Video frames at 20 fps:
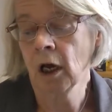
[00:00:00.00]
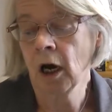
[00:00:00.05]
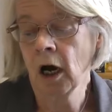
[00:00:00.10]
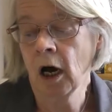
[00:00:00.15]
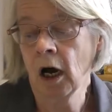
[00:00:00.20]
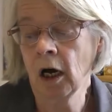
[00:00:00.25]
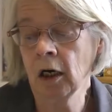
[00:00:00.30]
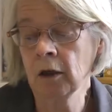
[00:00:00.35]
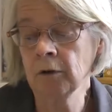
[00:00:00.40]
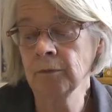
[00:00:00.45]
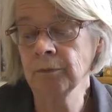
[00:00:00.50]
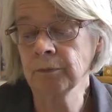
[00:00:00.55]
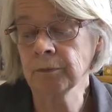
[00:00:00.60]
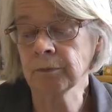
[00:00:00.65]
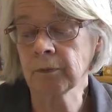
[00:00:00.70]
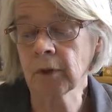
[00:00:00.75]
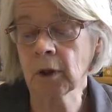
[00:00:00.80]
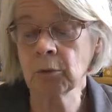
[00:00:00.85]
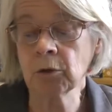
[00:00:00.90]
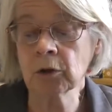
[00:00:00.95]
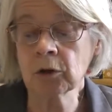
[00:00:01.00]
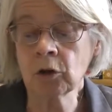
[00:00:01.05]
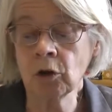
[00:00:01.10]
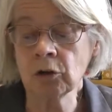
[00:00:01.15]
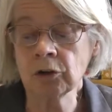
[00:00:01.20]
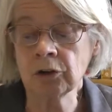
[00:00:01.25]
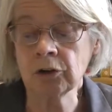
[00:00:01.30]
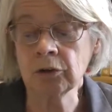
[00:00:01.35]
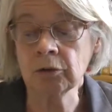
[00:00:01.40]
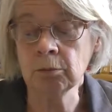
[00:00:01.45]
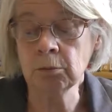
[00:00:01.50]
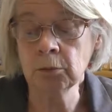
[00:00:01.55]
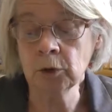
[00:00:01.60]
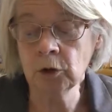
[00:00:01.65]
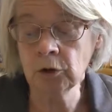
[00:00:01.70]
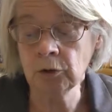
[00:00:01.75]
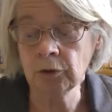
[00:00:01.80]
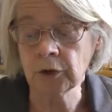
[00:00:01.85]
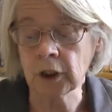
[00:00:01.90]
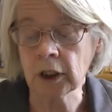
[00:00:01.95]
The costs of
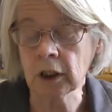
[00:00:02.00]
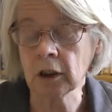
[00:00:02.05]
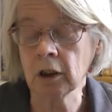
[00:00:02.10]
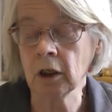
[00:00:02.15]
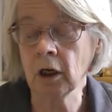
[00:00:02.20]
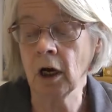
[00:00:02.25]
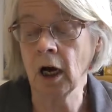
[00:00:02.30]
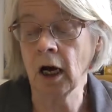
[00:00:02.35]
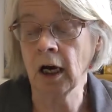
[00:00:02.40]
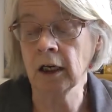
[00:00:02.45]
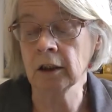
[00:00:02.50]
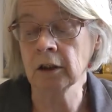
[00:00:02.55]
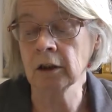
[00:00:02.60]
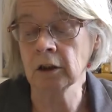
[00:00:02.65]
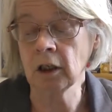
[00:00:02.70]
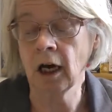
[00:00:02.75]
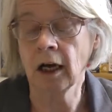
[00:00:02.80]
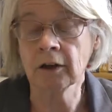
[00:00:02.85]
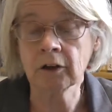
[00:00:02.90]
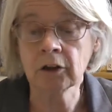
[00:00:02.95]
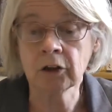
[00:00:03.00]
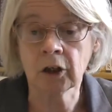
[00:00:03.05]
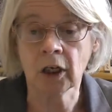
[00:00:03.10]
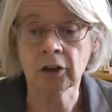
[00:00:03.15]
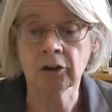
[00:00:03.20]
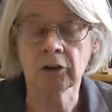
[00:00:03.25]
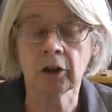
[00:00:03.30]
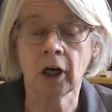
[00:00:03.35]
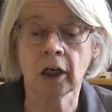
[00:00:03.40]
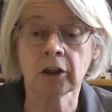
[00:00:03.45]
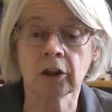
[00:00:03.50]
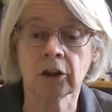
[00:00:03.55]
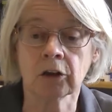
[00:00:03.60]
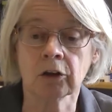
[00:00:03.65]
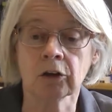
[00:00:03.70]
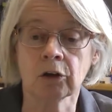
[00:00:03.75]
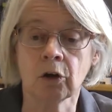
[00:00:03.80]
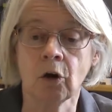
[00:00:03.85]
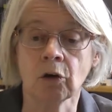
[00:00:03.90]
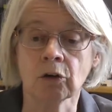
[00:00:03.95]
moving and other
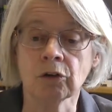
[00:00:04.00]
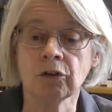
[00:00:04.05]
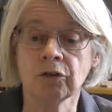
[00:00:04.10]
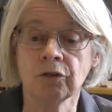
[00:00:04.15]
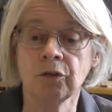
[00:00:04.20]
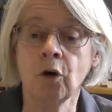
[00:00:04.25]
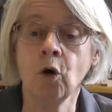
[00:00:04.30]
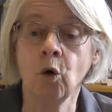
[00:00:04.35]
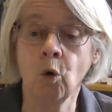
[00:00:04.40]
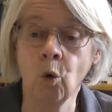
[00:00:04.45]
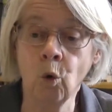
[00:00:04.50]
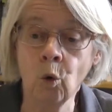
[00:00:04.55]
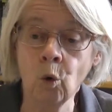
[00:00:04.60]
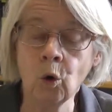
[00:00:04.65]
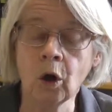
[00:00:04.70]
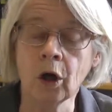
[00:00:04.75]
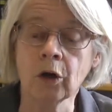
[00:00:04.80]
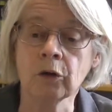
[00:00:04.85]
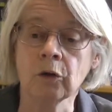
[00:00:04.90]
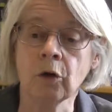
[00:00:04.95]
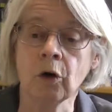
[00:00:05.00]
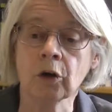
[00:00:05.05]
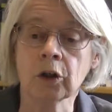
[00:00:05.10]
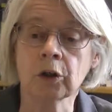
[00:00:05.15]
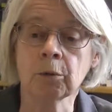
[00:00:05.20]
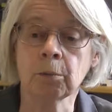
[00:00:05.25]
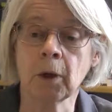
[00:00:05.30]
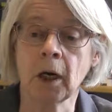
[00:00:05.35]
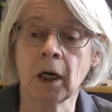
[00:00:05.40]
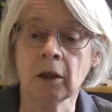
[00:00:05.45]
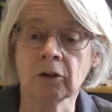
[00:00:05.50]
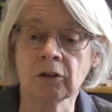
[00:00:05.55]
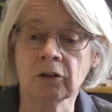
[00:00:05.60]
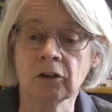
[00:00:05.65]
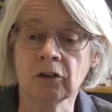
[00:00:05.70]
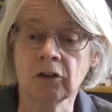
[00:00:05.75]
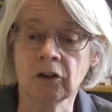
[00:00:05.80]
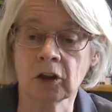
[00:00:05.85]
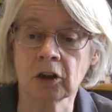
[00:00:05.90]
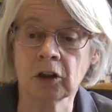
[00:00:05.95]
transactions costs for all owner-occupiers
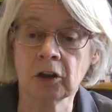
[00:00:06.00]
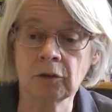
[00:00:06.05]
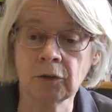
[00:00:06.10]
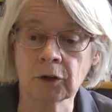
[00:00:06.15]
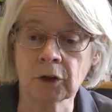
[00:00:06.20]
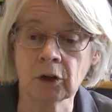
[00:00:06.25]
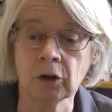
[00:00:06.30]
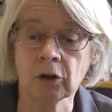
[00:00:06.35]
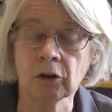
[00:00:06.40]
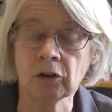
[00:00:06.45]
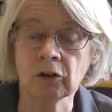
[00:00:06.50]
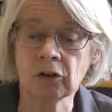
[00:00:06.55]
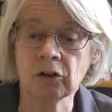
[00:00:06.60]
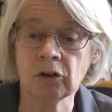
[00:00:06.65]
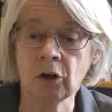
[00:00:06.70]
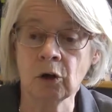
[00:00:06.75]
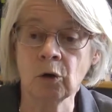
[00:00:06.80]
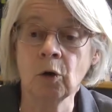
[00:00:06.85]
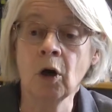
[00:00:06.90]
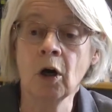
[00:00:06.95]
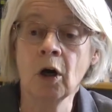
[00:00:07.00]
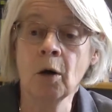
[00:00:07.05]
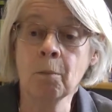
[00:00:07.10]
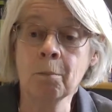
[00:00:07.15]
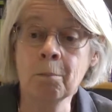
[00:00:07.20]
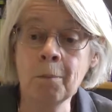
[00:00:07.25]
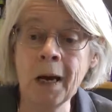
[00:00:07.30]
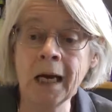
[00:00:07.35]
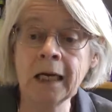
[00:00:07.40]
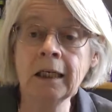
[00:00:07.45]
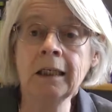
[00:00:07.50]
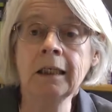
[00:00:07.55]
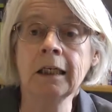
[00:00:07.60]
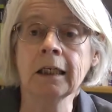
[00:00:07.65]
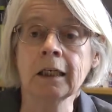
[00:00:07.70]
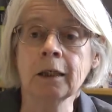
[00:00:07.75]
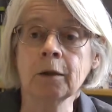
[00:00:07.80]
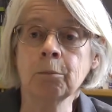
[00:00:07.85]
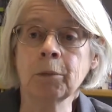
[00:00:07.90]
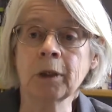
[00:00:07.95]
are significant. So
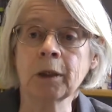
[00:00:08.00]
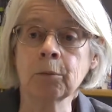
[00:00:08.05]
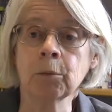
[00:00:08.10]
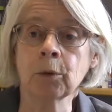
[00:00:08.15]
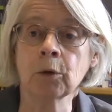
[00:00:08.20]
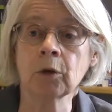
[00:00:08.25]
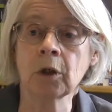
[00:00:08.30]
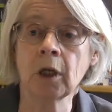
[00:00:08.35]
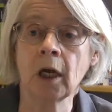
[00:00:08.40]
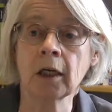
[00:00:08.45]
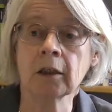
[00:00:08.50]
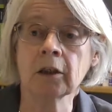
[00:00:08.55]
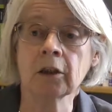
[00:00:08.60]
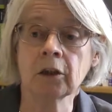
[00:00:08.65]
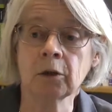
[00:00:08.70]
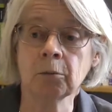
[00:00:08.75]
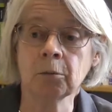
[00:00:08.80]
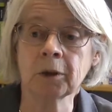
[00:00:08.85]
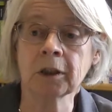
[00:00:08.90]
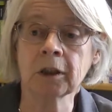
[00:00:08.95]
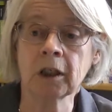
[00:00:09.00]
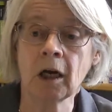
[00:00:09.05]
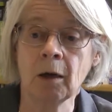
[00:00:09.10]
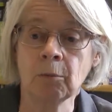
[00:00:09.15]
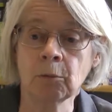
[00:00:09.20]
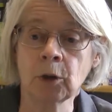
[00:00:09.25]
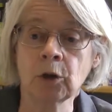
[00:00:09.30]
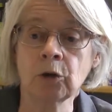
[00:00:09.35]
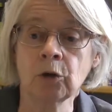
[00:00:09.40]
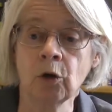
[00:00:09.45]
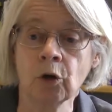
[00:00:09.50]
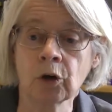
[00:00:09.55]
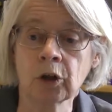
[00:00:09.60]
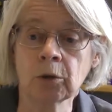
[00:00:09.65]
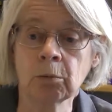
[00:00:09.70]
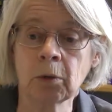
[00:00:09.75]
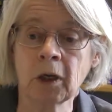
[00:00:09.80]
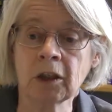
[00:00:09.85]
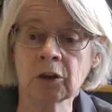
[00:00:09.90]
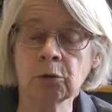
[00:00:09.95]
mainly people like to become
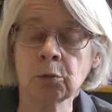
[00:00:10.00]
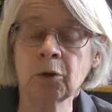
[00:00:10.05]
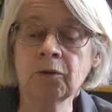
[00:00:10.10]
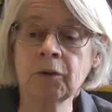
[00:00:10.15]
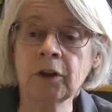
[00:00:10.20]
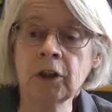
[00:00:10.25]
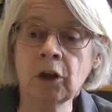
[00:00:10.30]
owner-occupiers when they